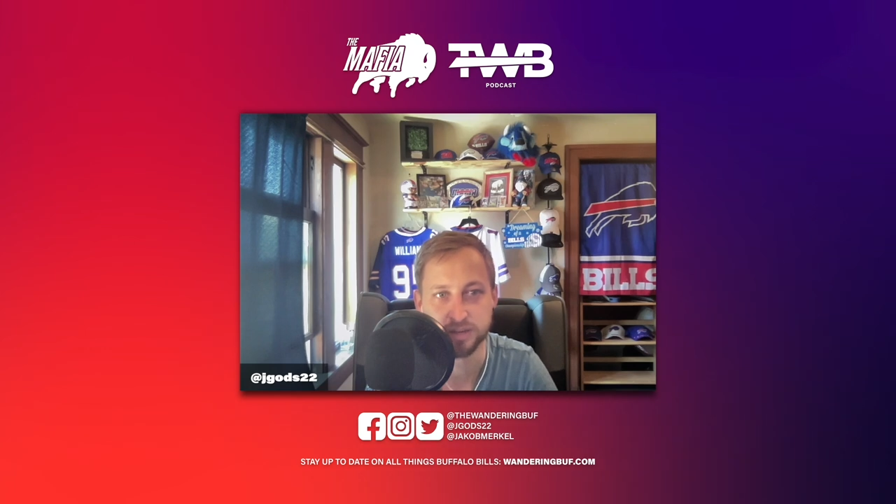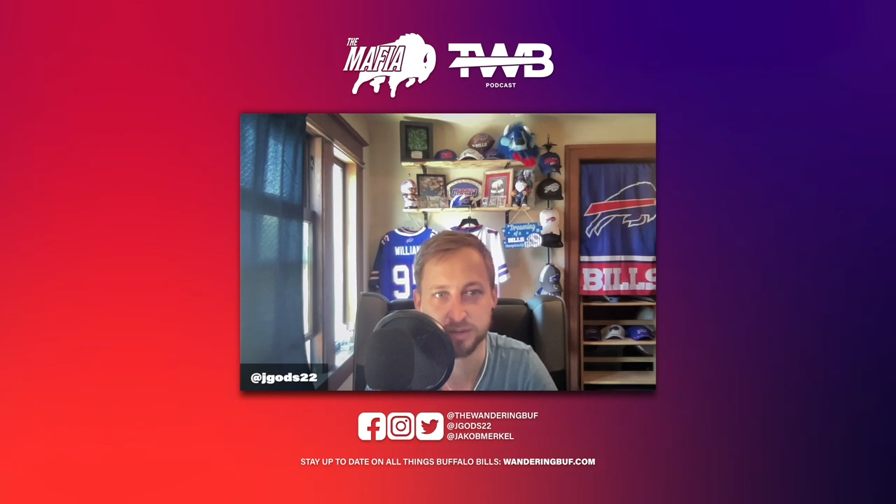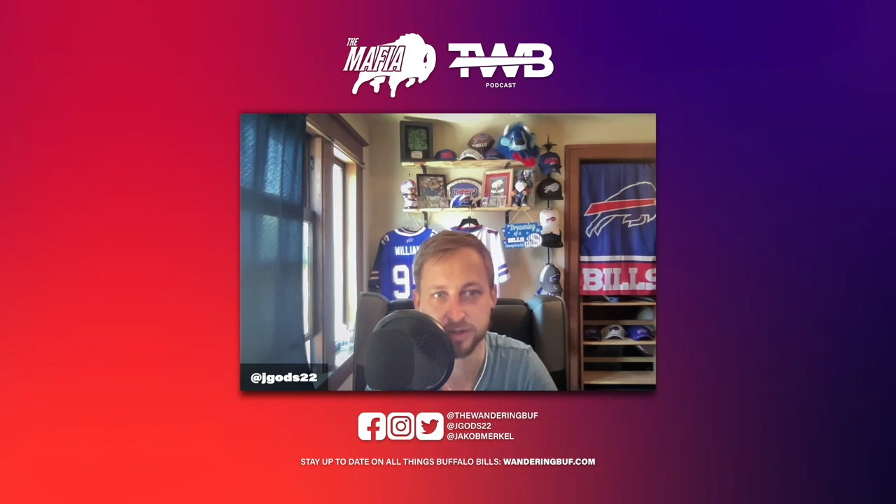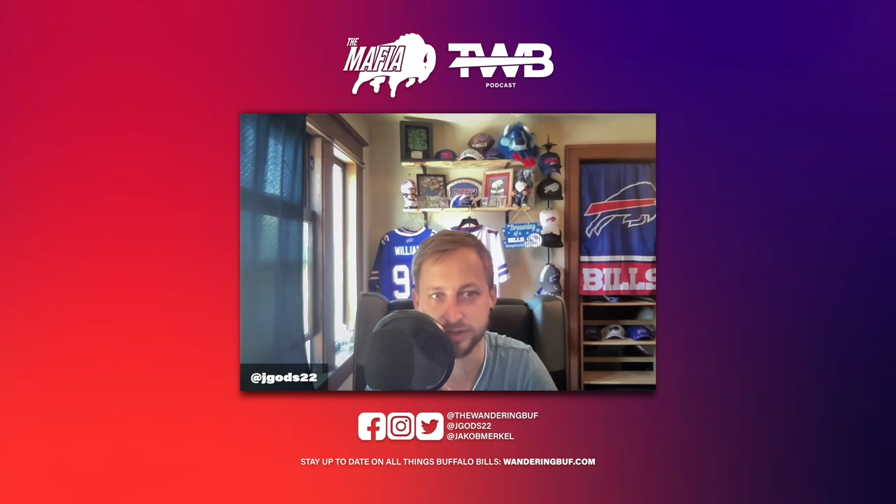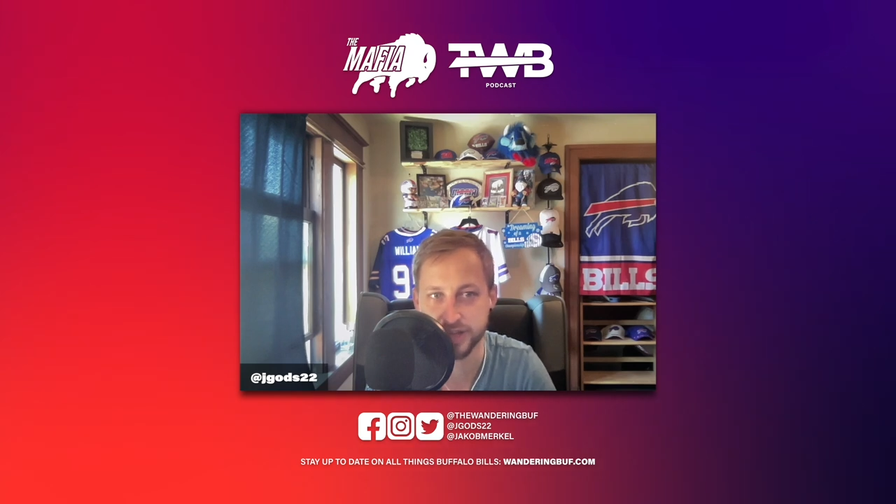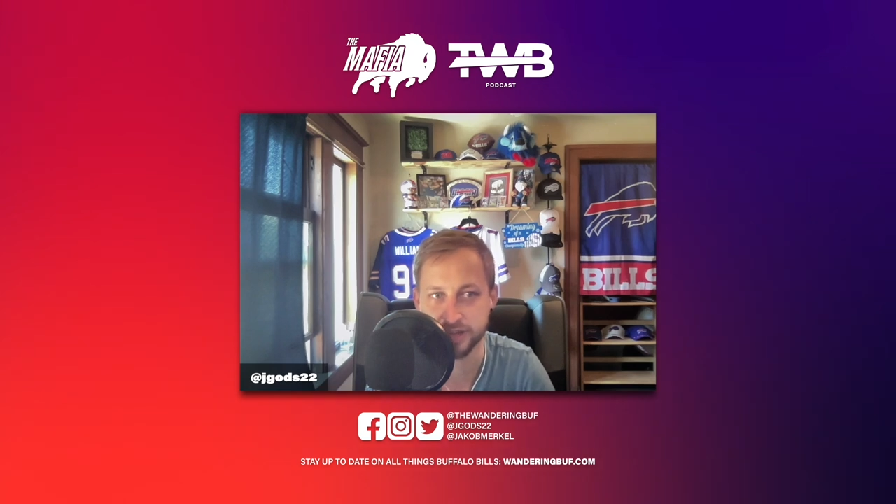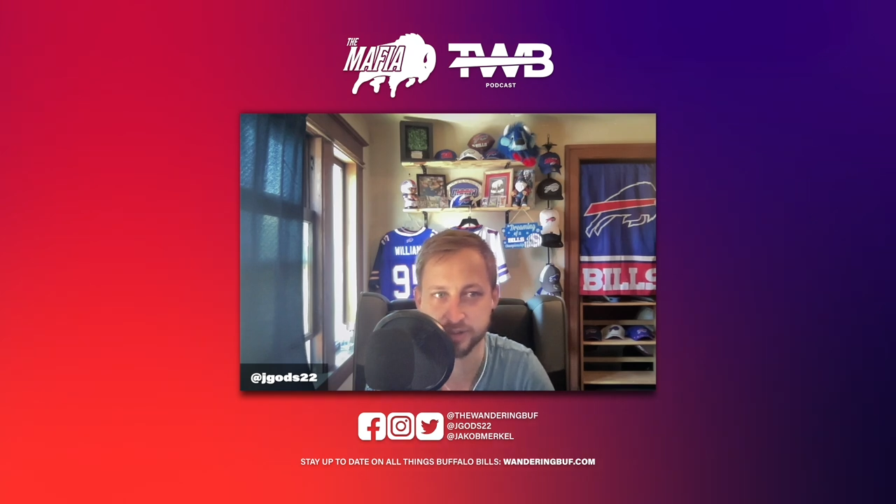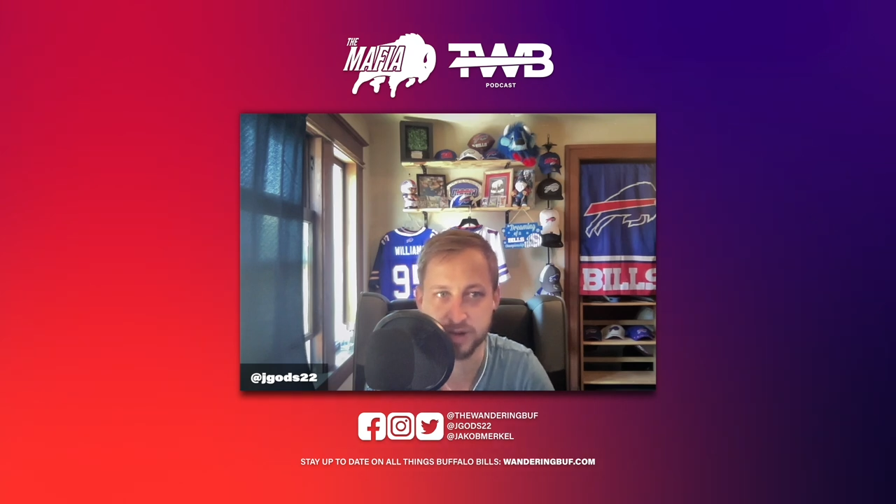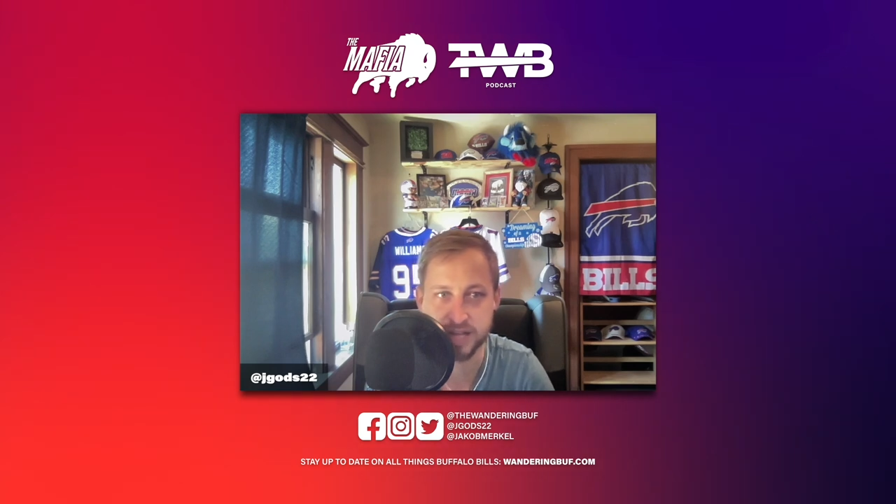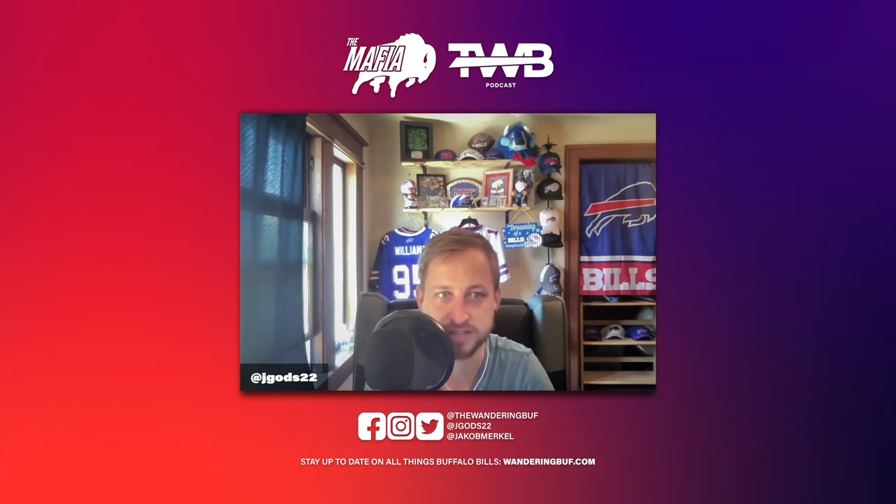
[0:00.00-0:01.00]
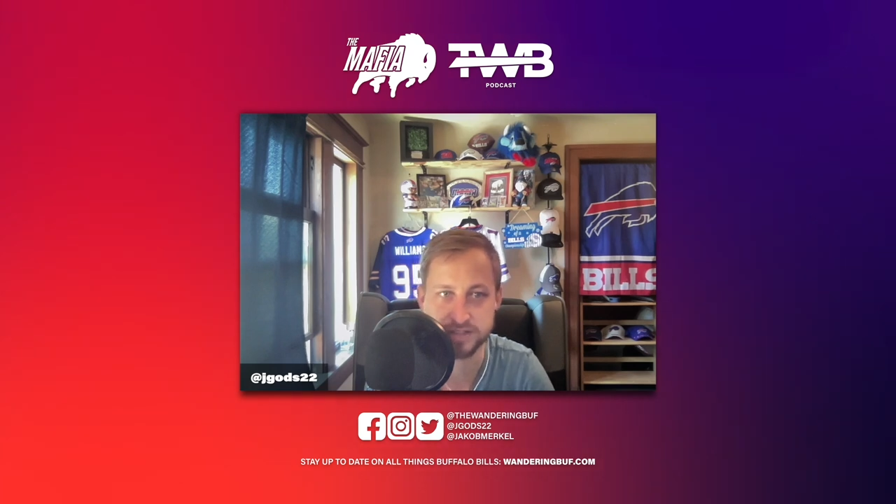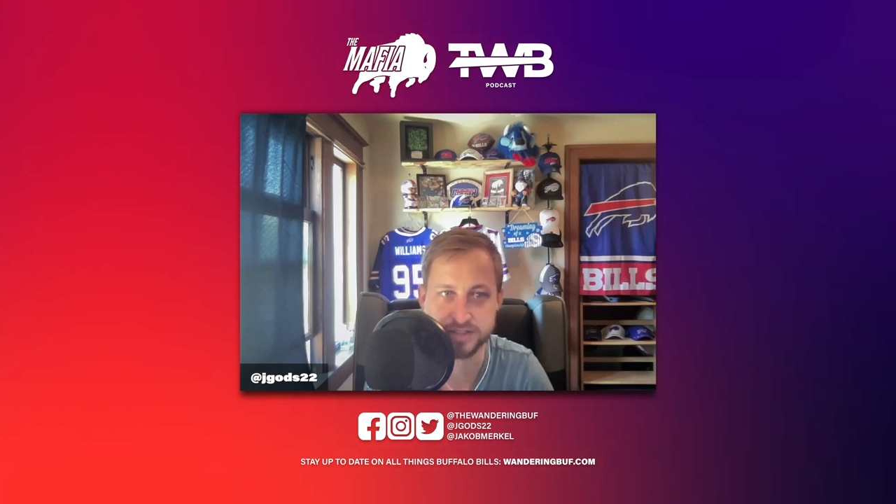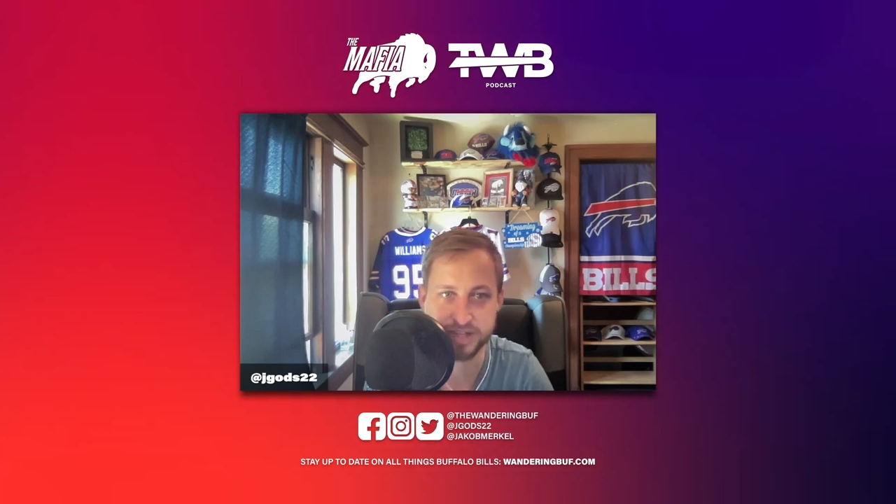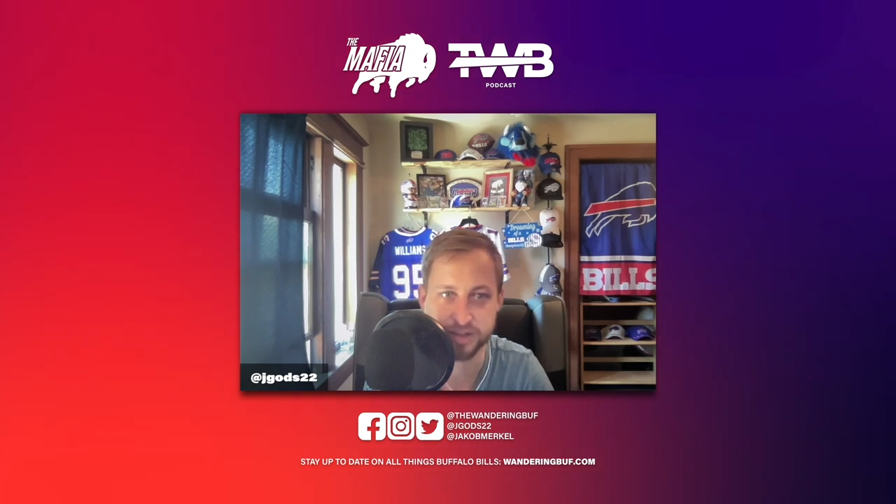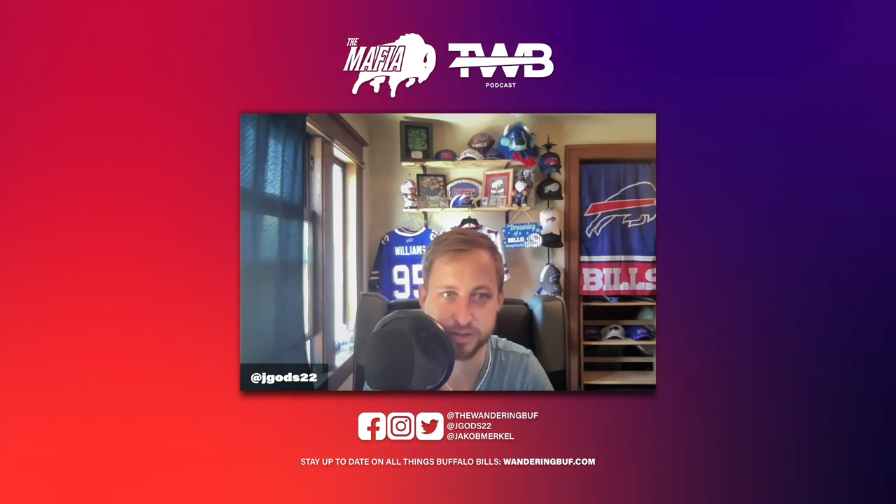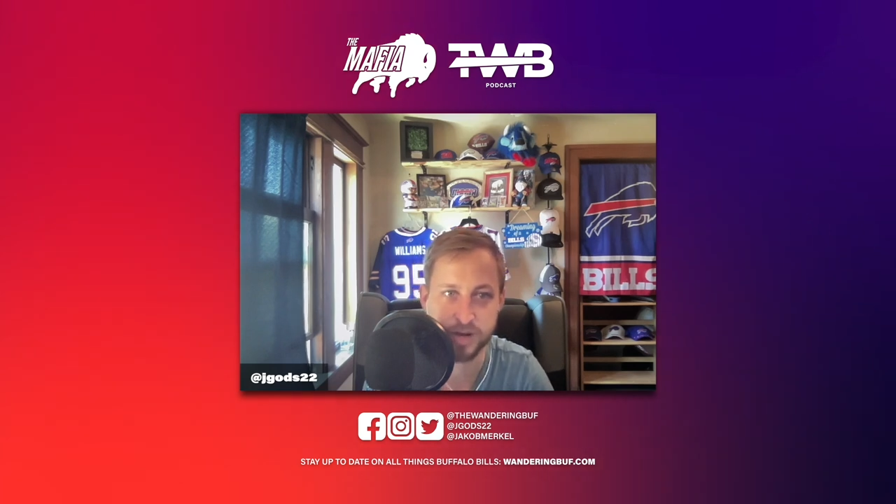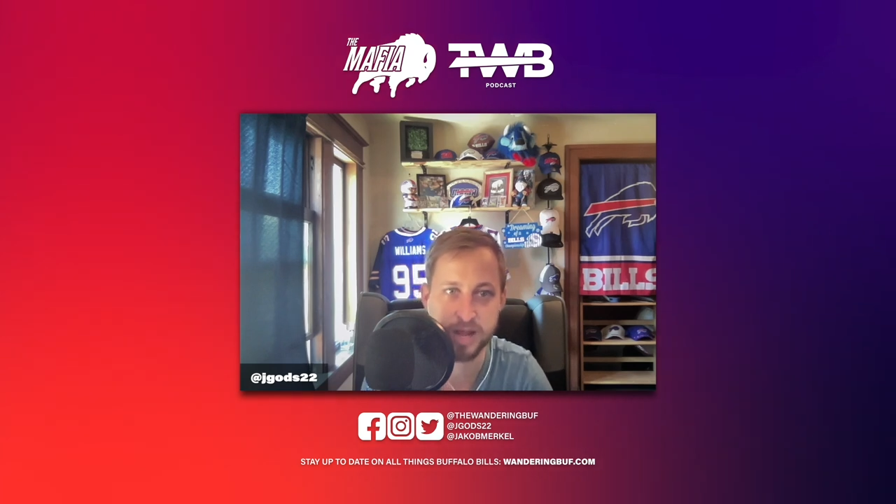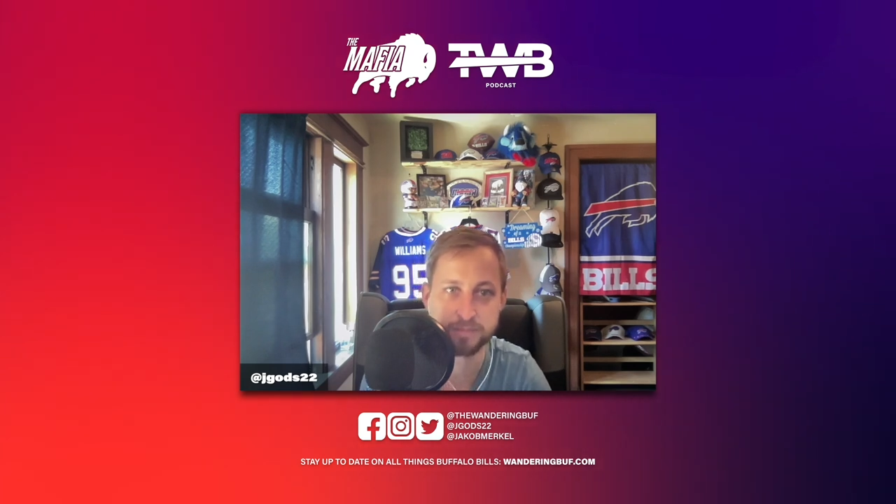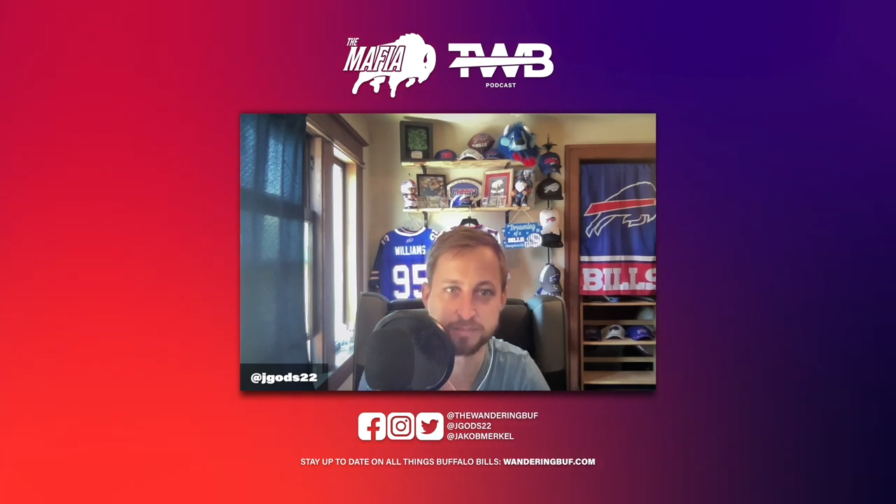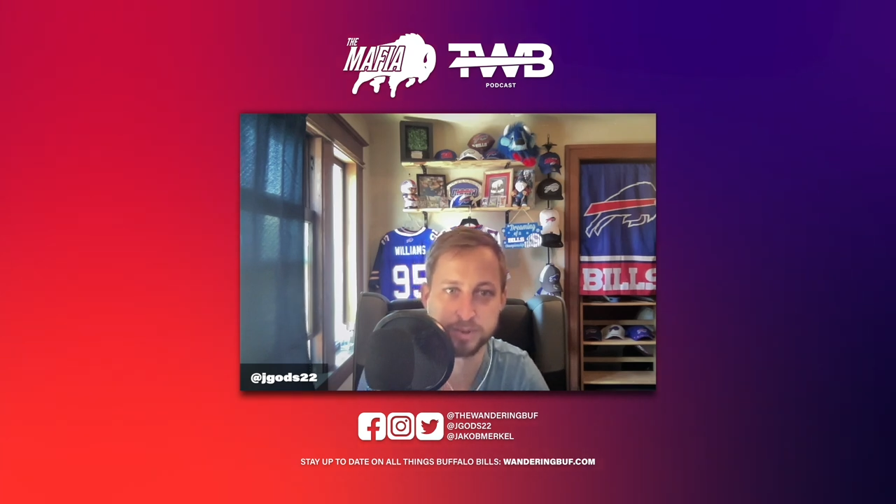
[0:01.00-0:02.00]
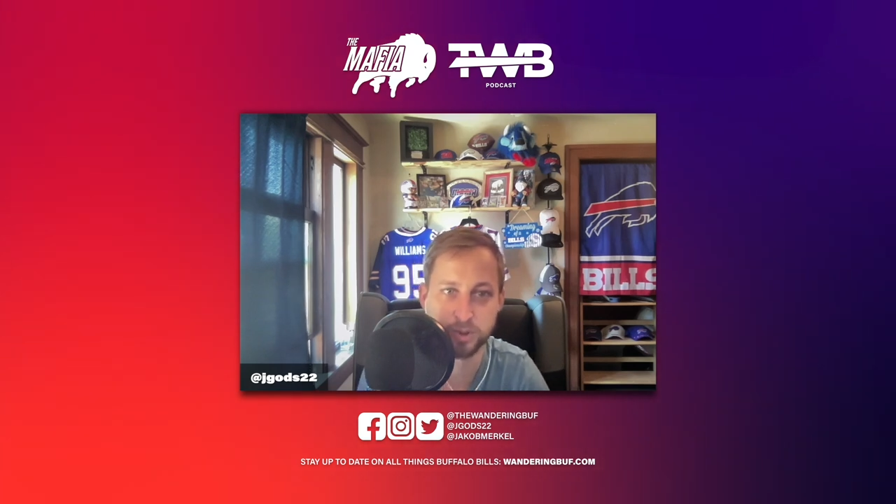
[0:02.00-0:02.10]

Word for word: Currently on the roster, Taylor Rapp,